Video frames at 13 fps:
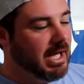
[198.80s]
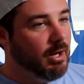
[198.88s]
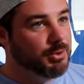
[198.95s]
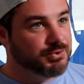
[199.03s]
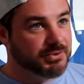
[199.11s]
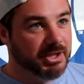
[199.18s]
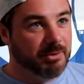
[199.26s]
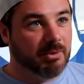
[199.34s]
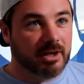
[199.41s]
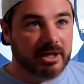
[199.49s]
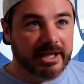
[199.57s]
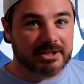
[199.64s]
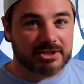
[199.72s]
I was really
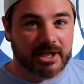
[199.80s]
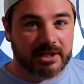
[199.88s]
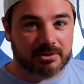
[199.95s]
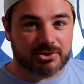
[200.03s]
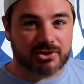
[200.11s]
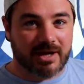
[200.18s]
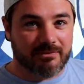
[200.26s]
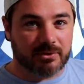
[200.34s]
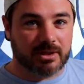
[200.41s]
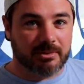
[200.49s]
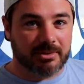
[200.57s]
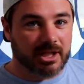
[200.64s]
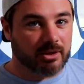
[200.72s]
worried that Jake or Trevor were
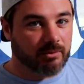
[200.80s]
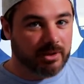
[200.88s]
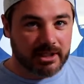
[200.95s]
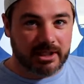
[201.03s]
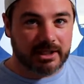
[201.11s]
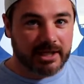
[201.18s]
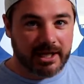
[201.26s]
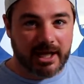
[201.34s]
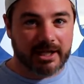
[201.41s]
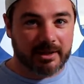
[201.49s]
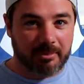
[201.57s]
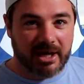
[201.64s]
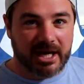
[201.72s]
going to be like, we need to get
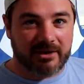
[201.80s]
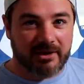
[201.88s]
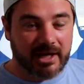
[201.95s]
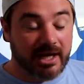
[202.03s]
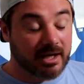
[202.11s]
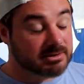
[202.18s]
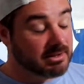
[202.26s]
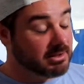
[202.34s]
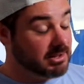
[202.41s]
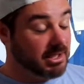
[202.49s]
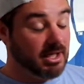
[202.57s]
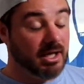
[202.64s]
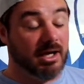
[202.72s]
on the pod right now because I
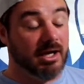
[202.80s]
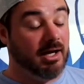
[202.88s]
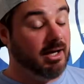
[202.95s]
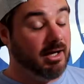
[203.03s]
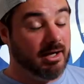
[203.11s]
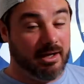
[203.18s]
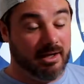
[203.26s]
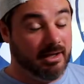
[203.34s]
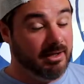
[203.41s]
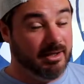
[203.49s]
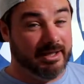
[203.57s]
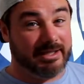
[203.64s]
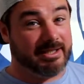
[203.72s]
was like, oh,
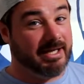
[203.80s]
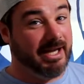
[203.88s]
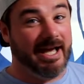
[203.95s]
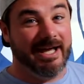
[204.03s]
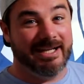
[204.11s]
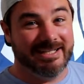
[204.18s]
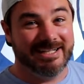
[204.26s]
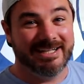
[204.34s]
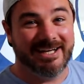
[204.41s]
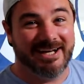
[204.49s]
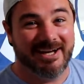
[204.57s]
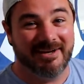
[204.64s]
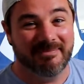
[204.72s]
I can't.
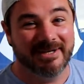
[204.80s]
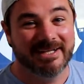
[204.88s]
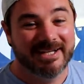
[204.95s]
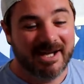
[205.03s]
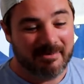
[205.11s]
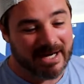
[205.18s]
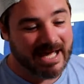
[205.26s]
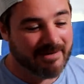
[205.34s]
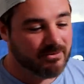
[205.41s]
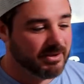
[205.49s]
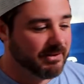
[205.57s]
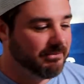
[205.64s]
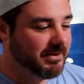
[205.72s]
Um, but I
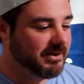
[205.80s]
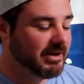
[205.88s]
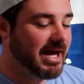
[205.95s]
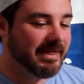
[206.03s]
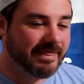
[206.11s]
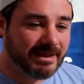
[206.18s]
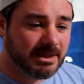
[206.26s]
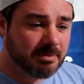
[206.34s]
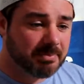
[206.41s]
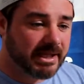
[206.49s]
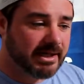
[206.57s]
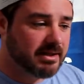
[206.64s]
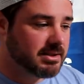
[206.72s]
haven't really figured out. I think the
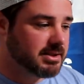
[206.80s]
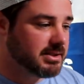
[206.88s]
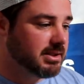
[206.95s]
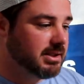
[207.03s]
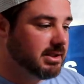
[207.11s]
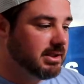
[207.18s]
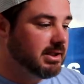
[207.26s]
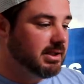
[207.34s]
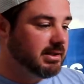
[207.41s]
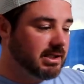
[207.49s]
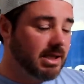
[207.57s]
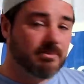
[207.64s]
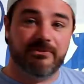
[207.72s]
players,
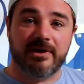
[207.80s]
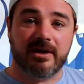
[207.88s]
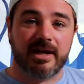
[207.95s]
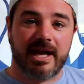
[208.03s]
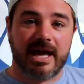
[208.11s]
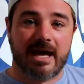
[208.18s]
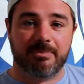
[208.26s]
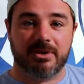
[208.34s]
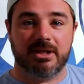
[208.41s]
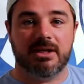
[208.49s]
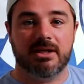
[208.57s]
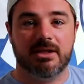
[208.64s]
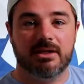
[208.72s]
I think I'm very
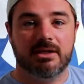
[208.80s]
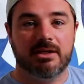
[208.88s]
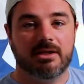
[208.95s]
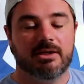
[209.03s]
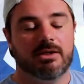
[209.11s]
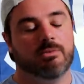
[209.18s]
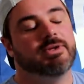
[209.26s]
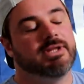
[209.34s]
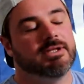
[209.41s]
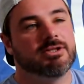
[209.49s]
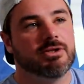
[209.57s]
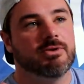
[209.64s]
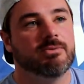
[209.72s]
happy with the
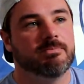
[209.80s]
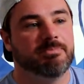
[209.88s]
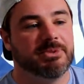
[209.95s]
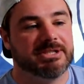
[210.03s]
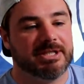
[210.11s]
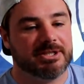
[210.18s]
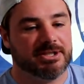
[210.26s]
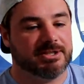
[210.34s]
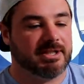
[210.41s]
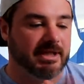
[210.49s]
two positions.